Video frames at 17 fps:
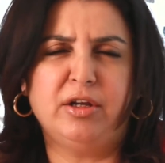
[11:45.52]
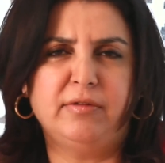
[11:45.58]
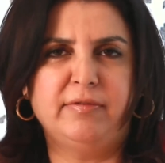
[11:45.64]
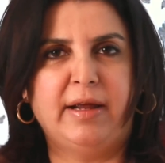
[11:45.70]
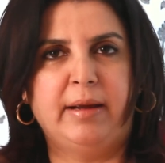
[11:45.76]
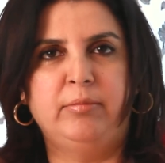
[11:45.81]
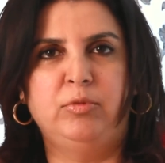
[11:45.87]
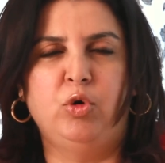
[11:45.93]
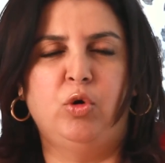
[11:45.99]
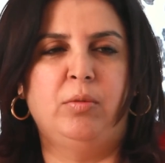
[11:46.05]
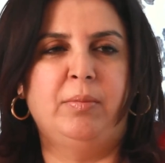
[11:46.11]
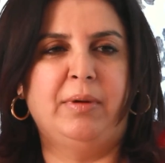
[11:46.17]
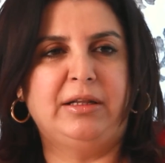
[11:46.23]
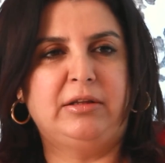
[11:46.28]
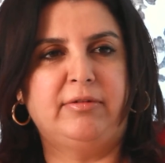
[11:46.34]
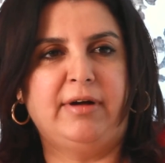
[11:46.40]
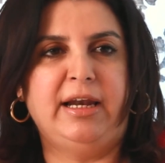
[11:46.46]
of them. Do
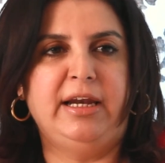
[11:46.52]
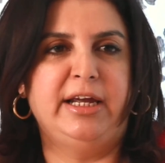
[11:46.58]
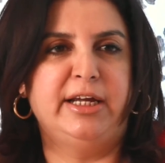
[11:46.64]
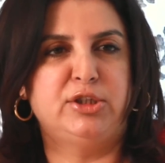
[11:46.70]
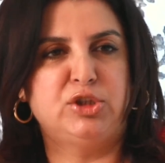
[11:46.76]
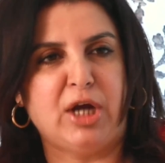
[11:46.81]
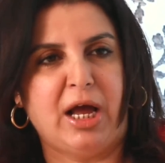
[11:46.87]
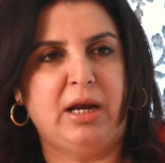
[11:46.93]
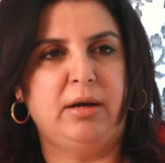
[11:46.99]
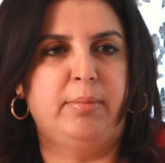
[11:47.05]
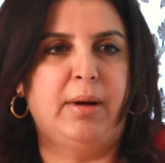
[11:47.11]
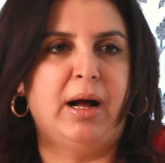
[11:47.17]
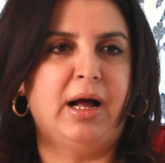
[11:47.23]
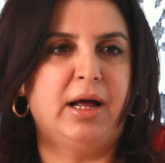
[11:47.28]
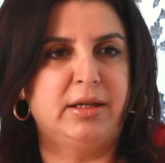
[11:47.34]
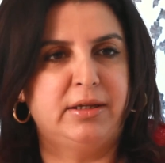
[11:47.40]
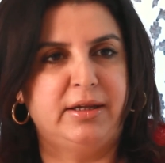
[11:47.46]
Matwale,
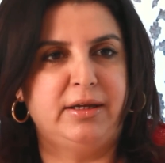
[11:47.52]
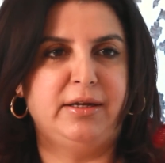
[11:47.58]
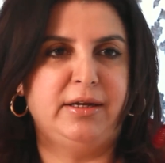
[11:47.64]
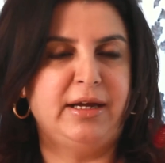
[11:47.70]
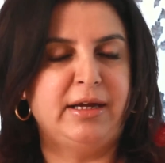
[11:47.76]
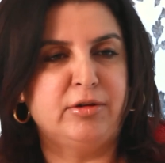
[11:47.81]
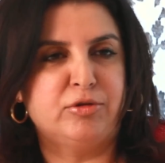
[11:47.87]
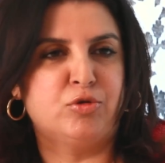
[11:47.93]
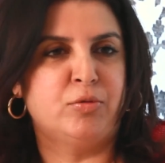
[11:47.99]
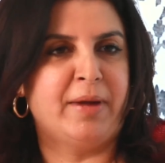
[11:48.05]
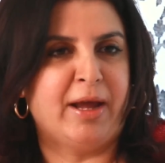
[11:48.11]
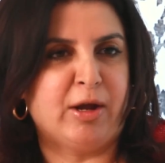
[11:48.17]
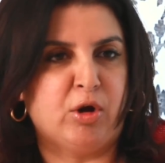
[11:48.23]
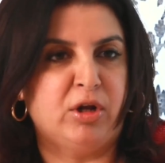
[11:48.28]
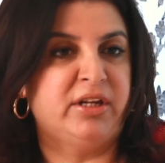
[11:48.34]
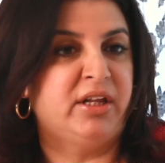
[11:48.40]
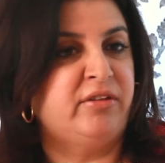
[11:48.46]
Chalbaz. He used to
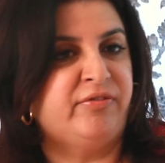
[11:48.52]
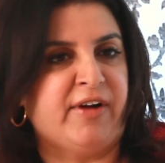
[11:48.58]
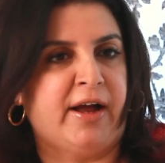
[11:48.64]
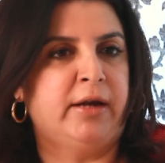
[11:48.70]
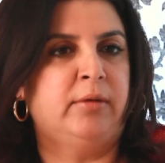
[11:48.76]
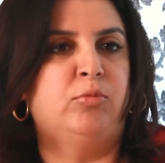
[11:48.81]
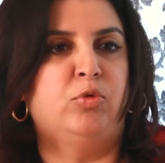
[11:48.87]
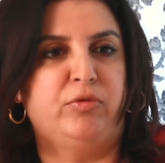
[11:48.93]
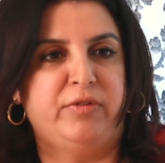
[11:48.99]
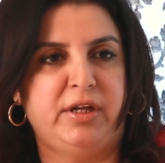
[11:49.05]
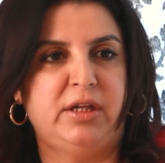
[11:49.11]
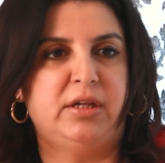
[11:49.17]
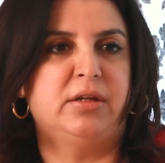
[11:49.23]
make all these fun movies.